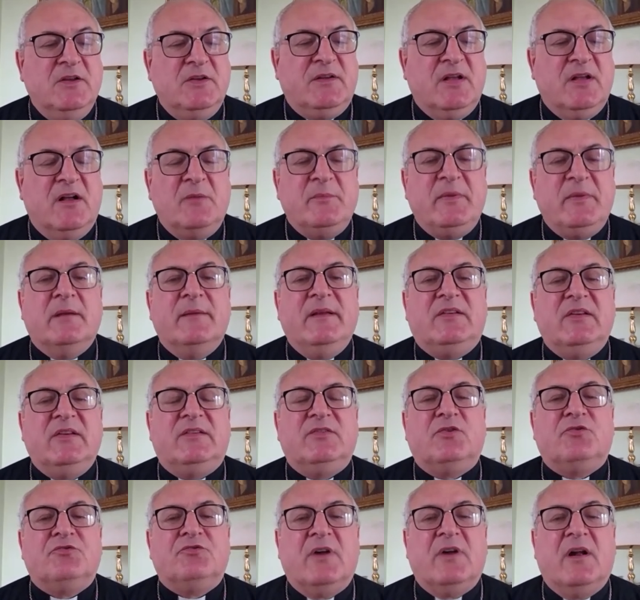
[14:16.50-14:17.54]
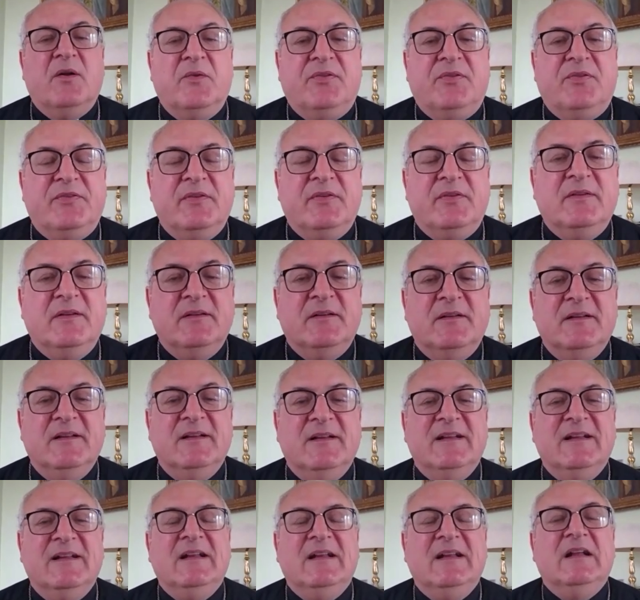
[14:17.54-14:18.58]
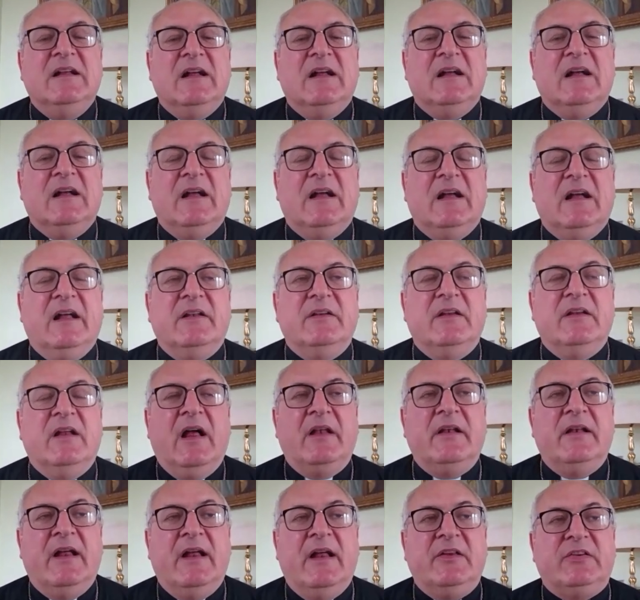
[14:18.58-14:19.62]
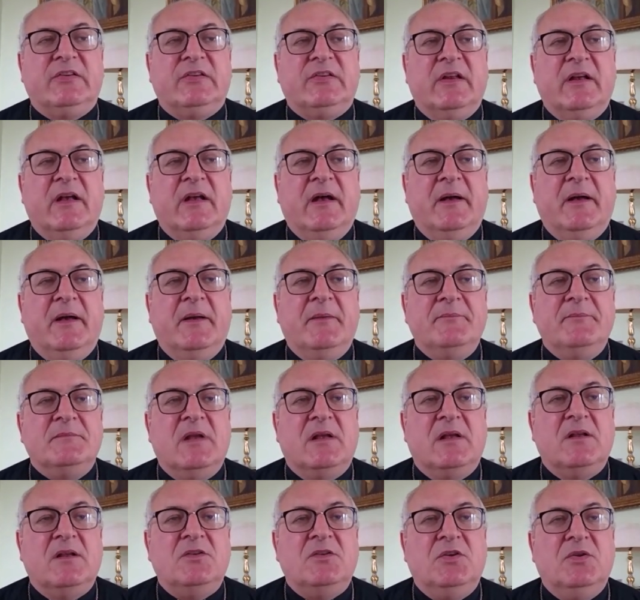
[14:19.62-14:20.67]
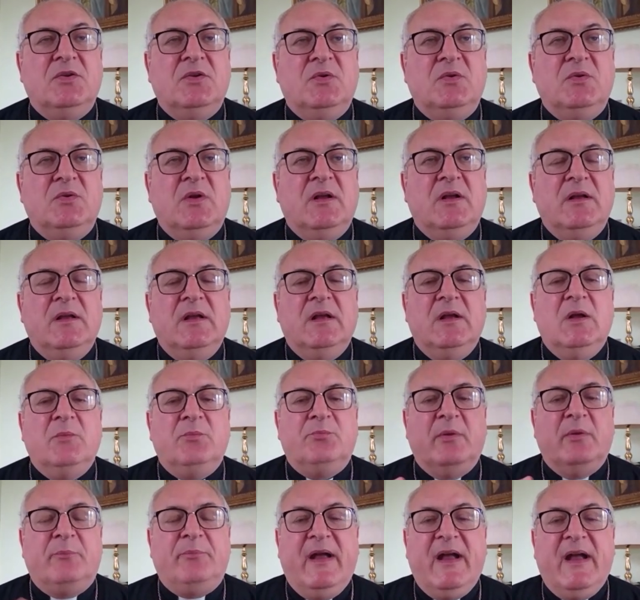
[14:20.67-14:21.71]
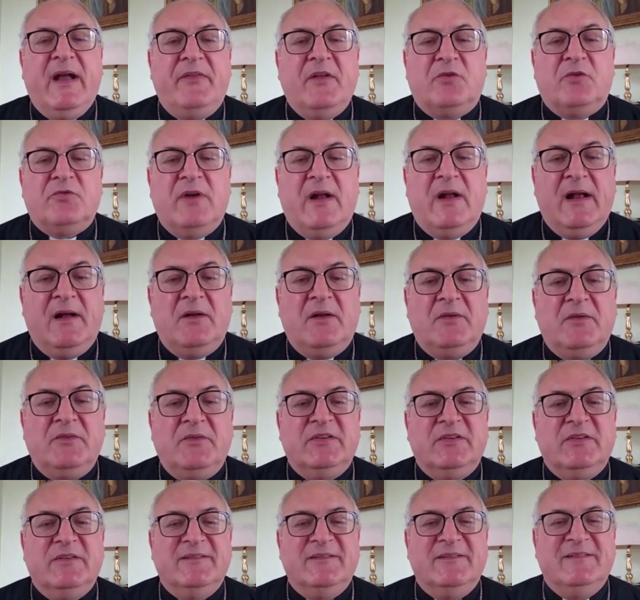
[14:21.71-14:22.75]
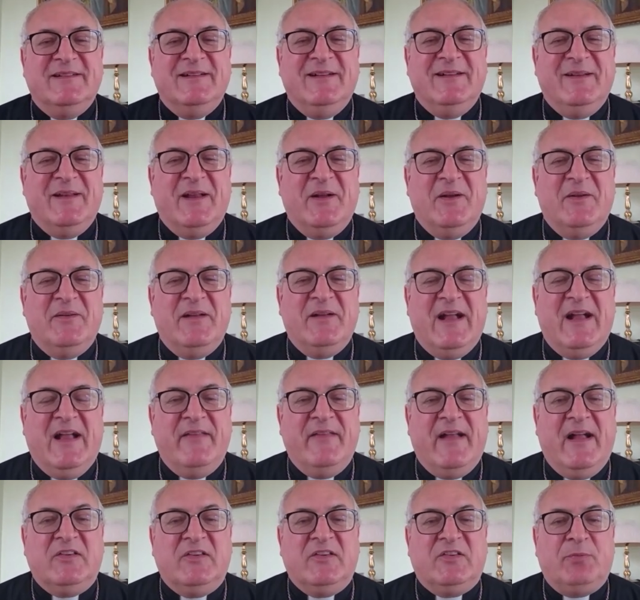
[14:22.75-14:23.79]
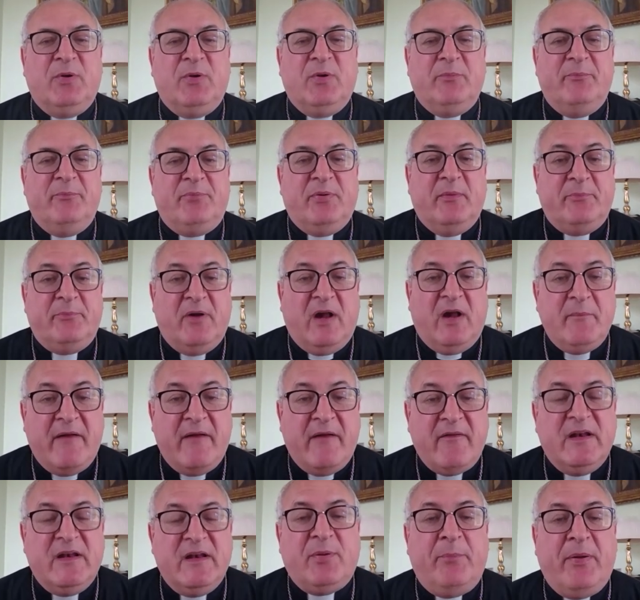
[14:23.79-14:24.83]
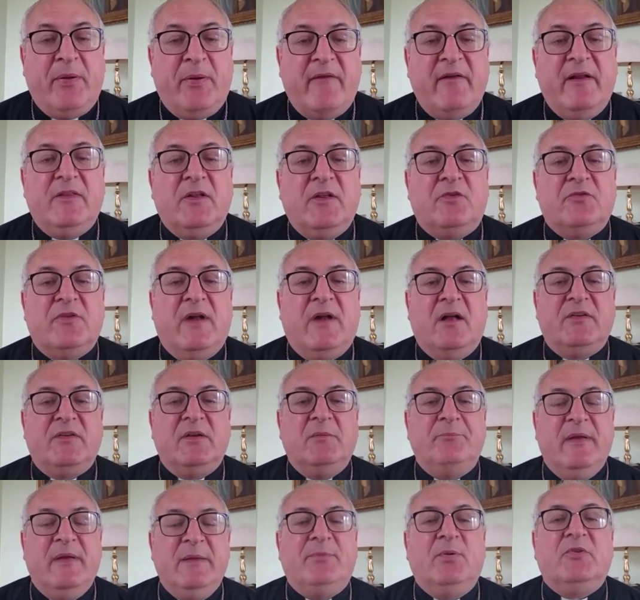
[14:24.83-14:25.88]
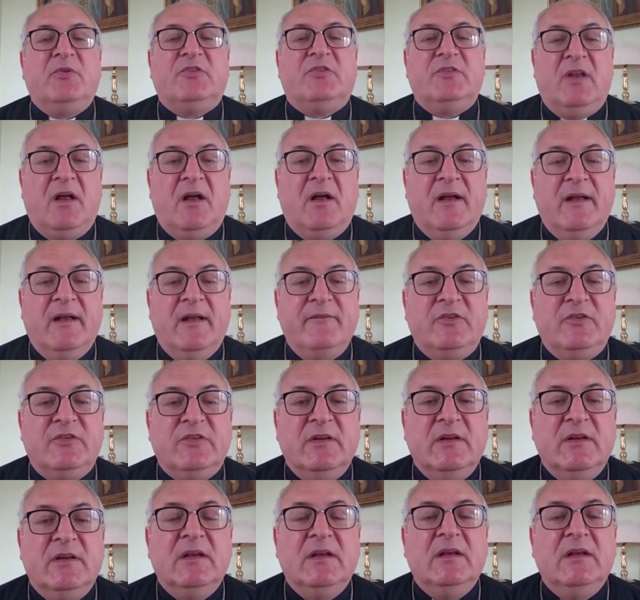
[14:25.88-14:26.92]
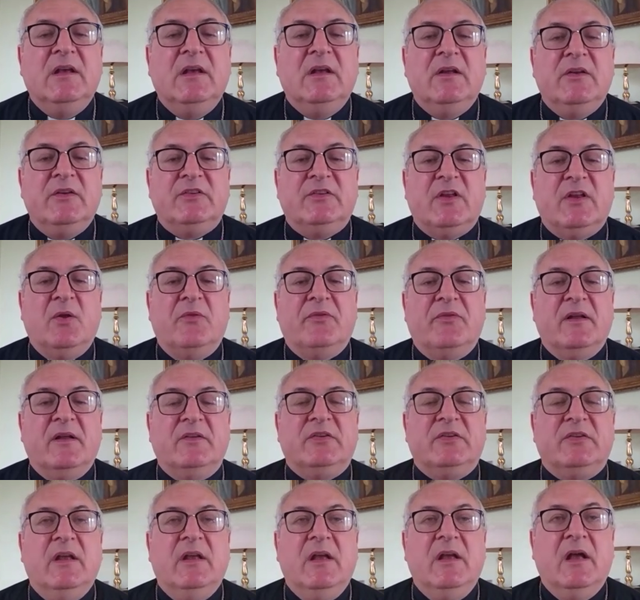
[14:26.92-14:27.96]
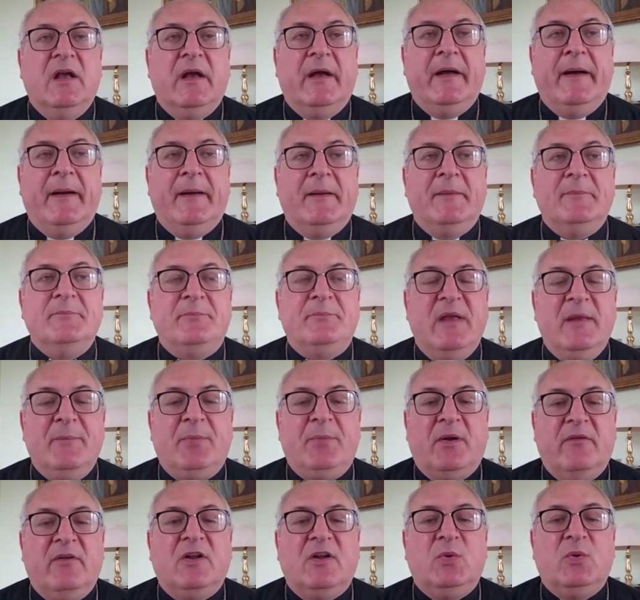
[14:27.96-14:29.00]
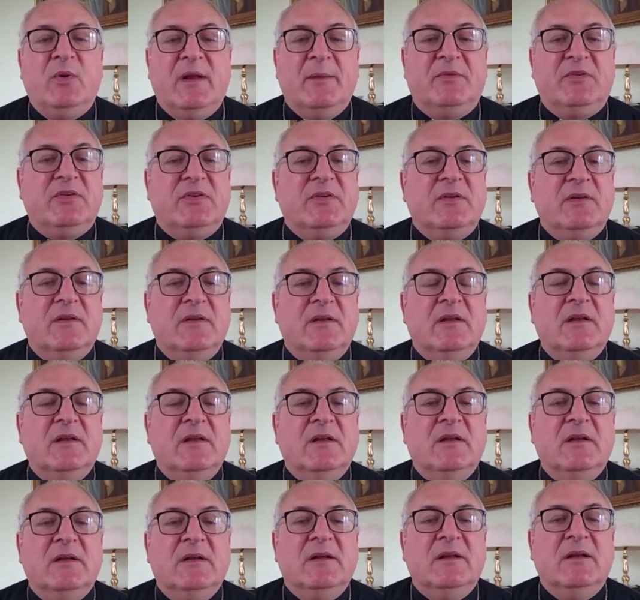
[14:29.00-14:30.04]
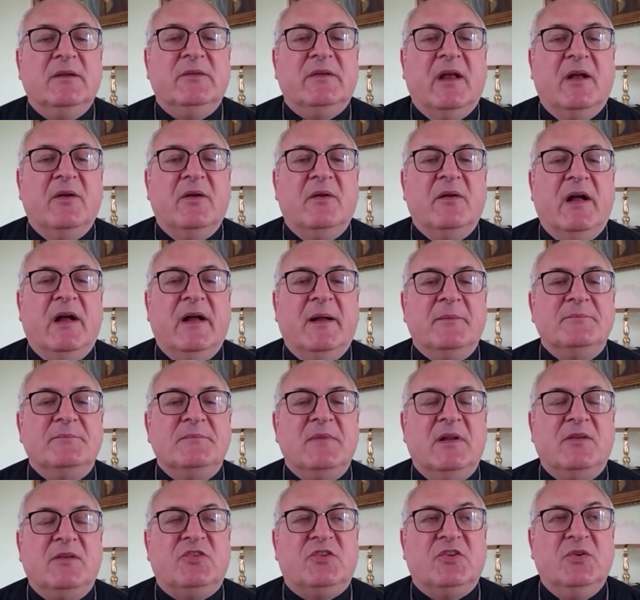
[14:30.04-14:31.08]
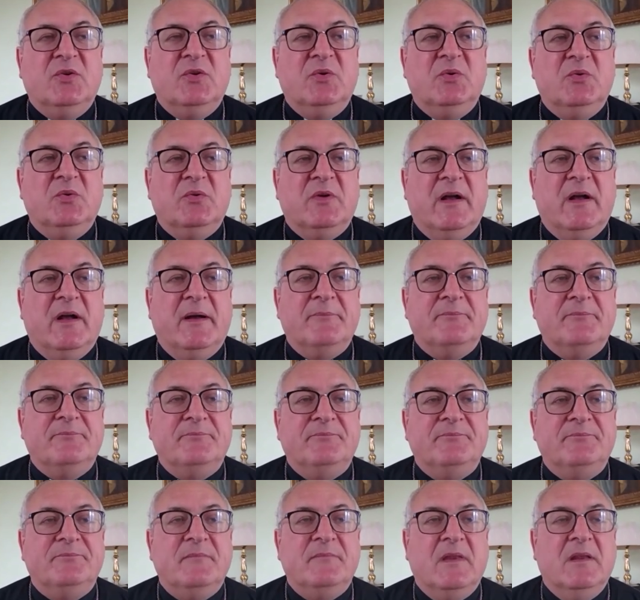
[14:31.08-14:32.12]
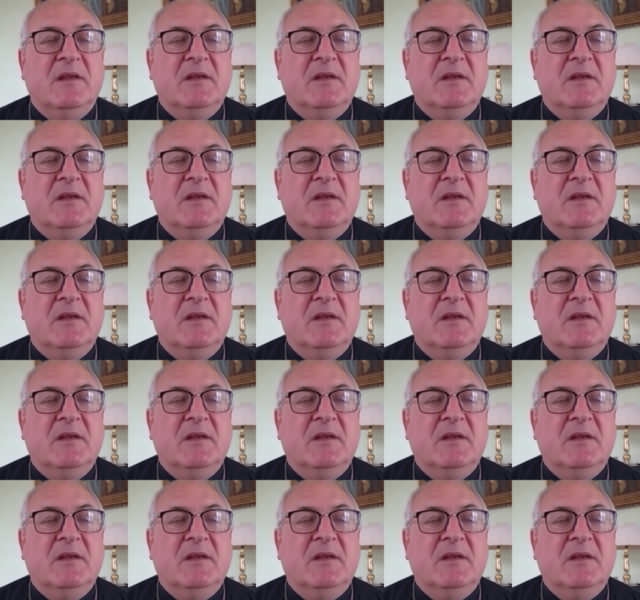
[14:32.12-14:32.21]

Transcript: you can't be committed to growth um, unless um, you prepare the ground. You know, and that's pr- pr- primarily preparing the ground in people's lives so that um, people are equipped. You know, um, to